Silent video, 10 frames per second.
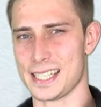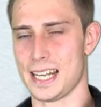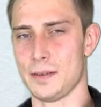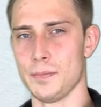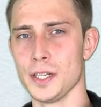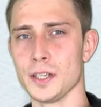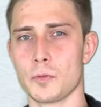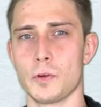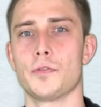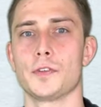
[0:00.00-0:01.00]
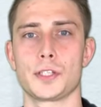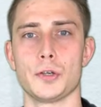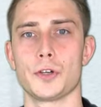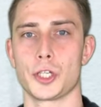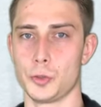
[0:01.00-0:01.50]
statement with a
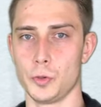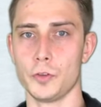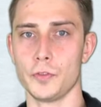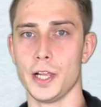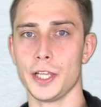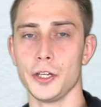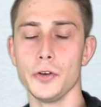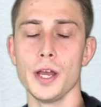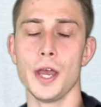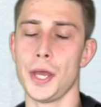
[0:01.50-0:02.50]
certain truth value